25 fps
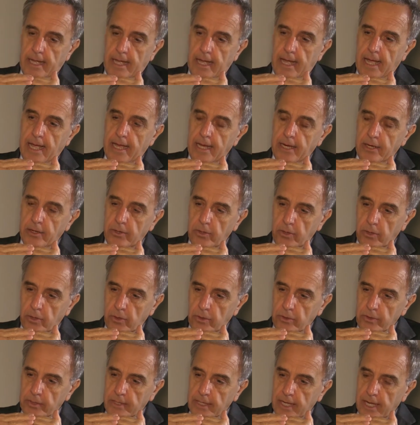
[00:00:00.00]
I
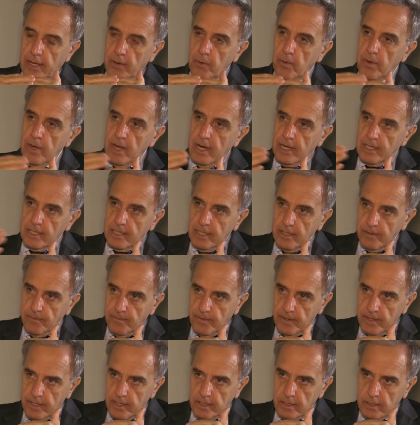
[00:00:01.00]
know that we are
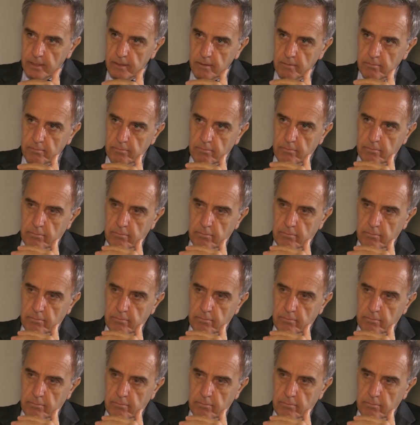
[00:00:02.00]
different,